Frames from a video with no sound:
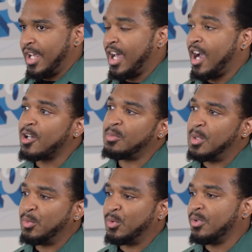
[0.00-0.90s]
they hire
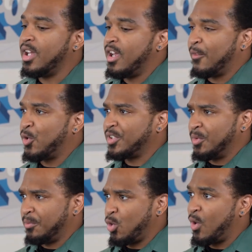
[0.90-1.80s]
people, of course they
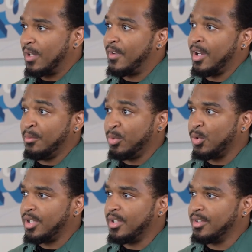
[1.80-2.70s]
want qualified
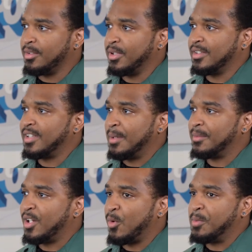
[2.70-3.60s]
employees, but at the same
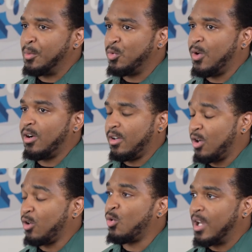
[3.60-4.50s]
time they want people who
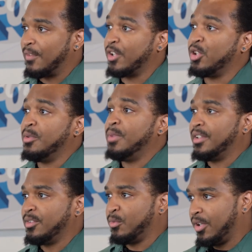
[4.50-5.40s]
are qualified human
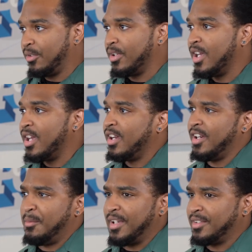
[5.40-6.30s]
beings as well.
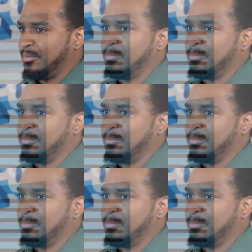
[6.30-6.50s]
And it makes it